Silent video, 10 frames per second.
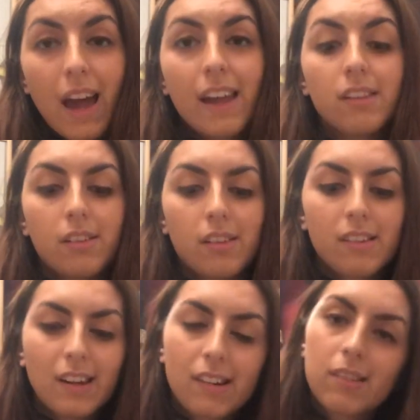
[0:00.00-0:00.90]
and
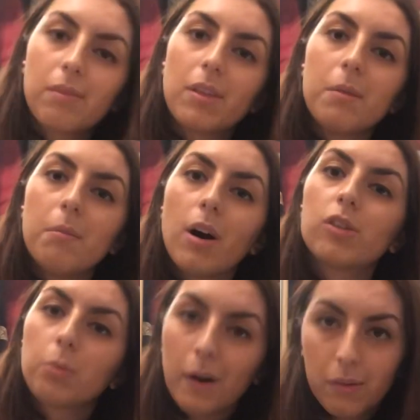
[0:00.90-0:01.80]
6 of them are
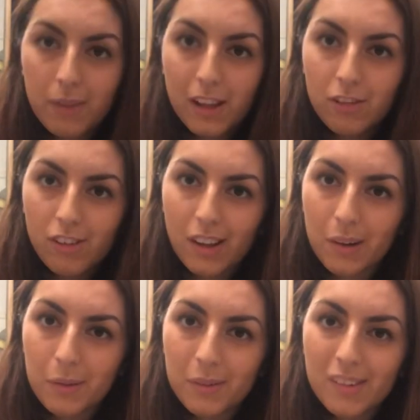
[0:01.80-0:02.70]
12-inch
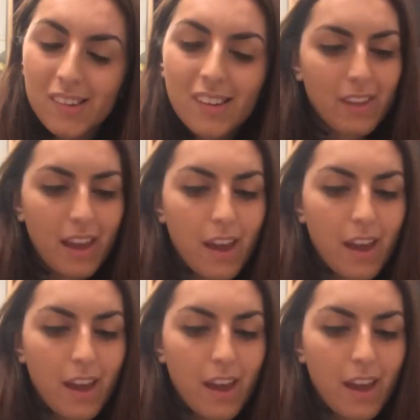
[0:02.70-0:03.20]
singles.